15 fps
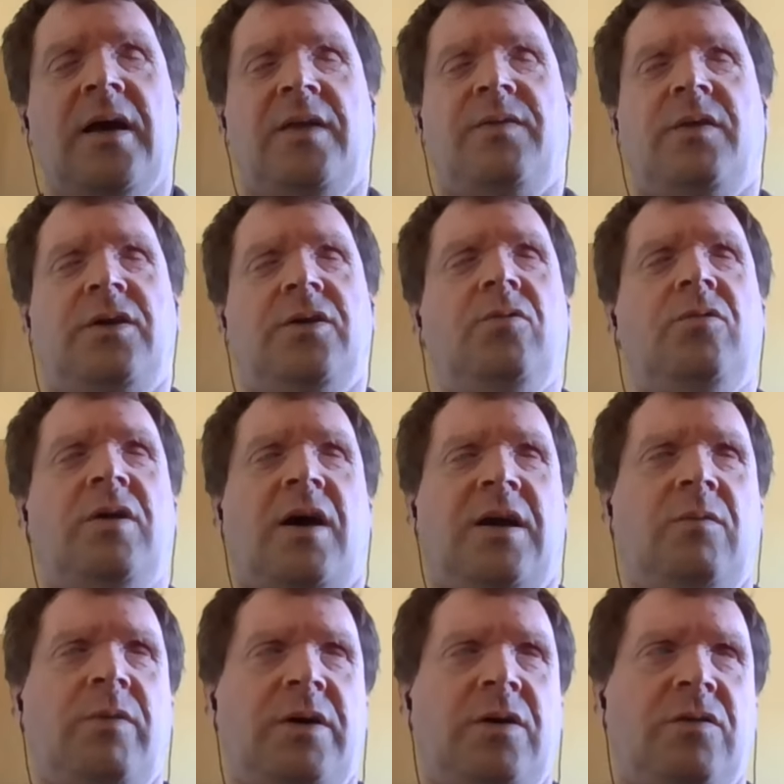In the
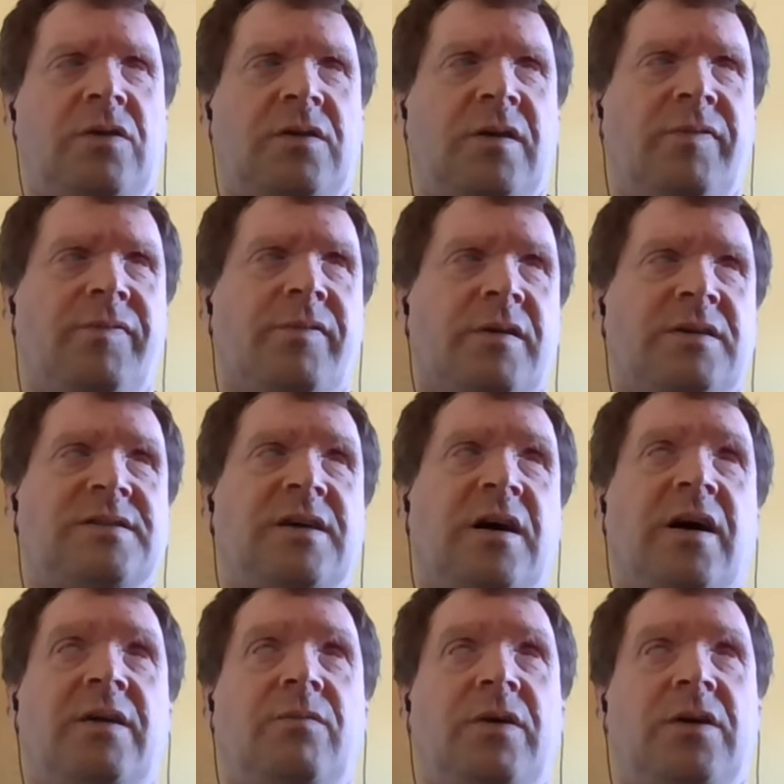UK, we use a different
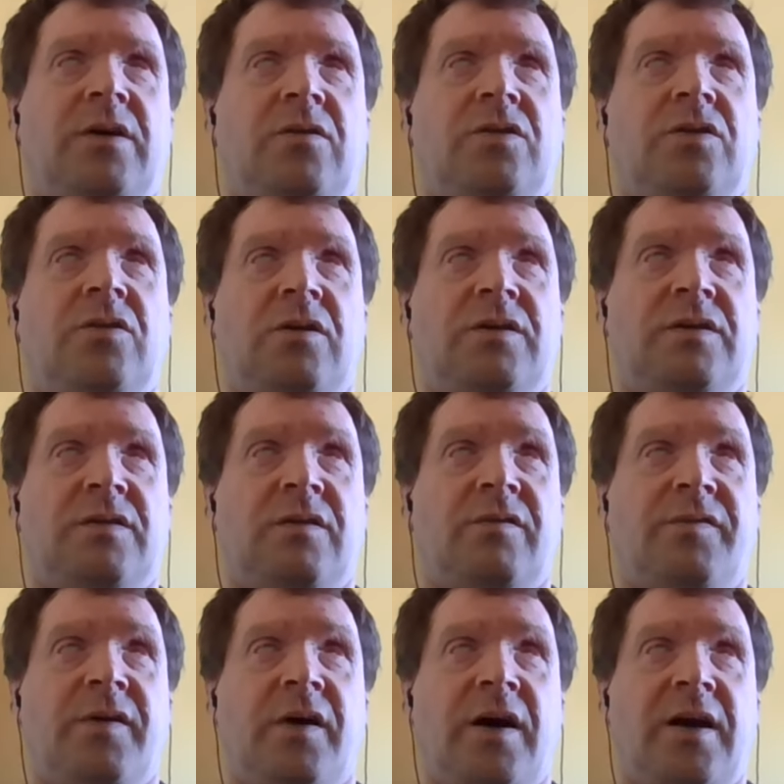sign. We use dots
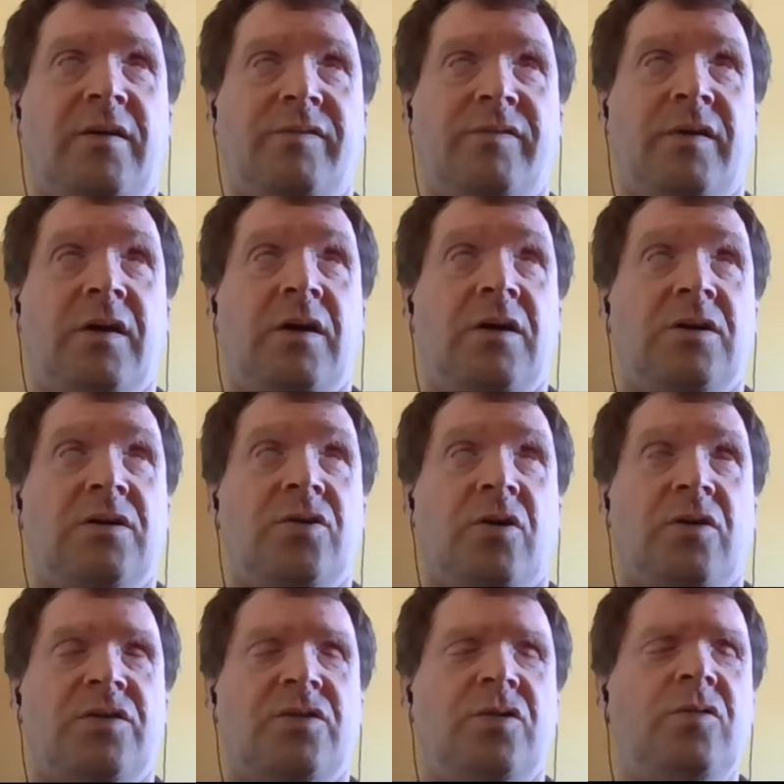5,
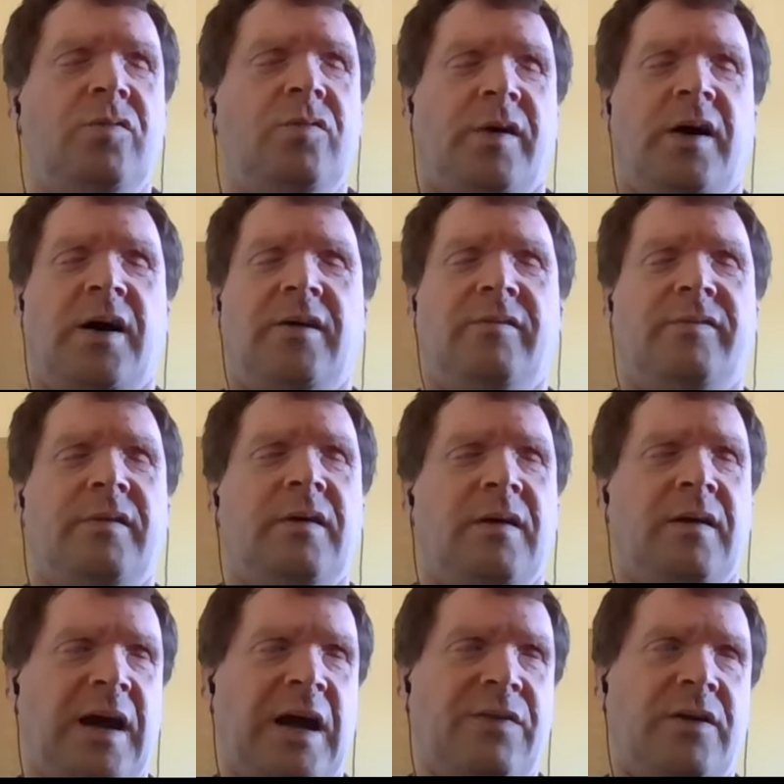dots 25,
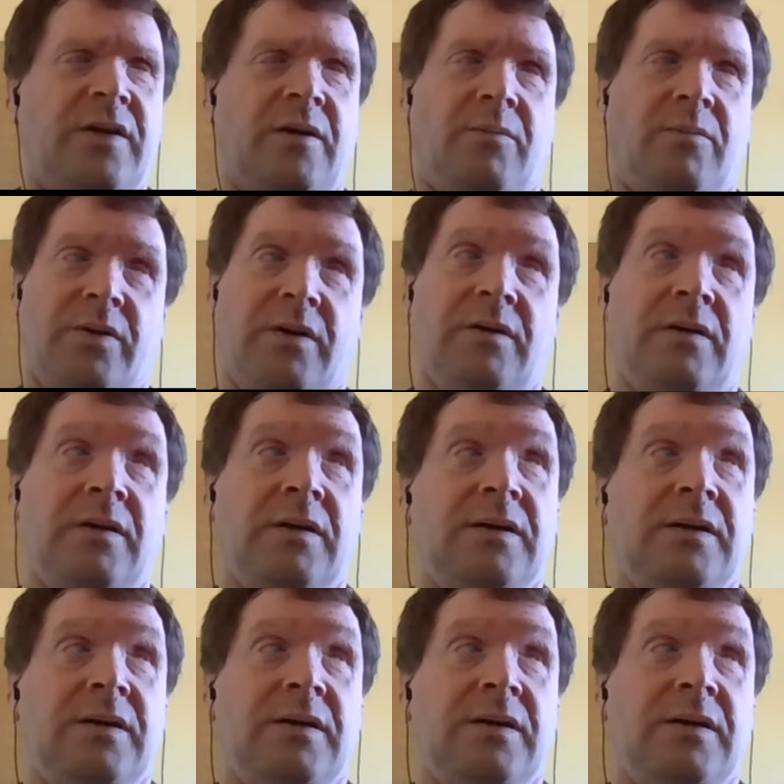and the number.